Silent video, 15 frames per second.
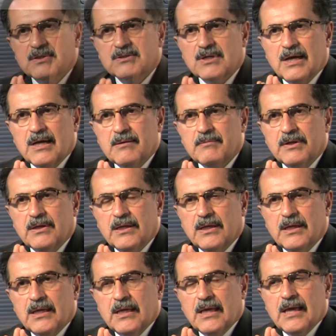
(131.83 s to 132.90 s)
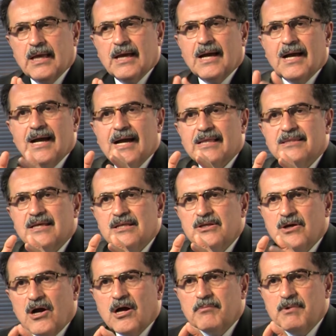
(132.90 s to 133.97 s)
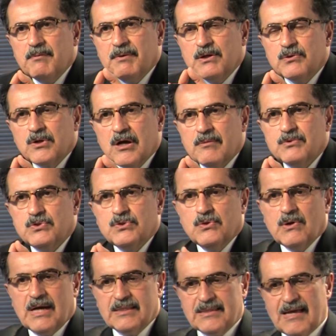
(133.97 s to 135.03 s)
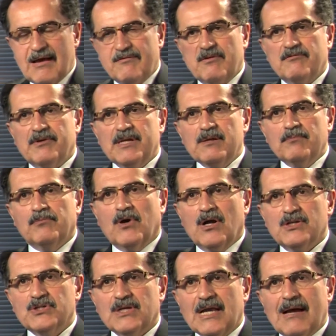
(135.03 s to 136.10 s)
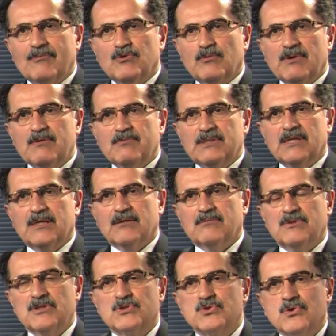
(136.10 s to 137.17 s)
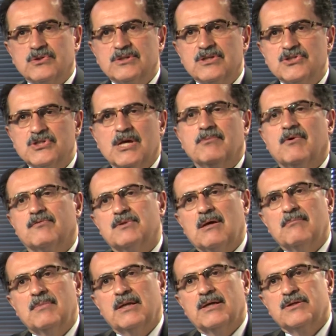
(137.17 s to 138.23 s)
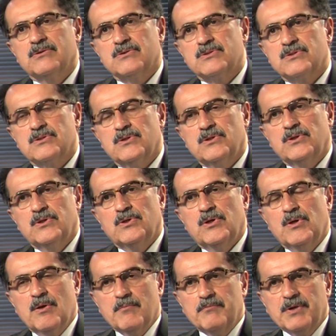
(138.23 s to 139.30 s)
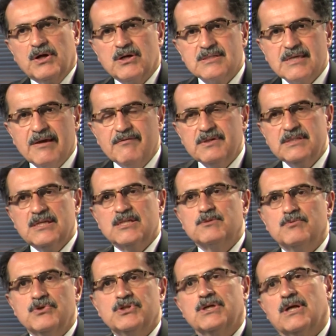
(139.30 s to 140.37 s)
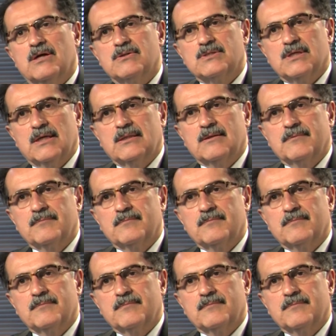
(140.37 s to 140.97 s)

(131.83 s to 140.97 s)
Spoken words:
the time, and the young people who come to you and they have a very bulging abdomen with the distorted shape of the umbilicus because everything is pushing outside.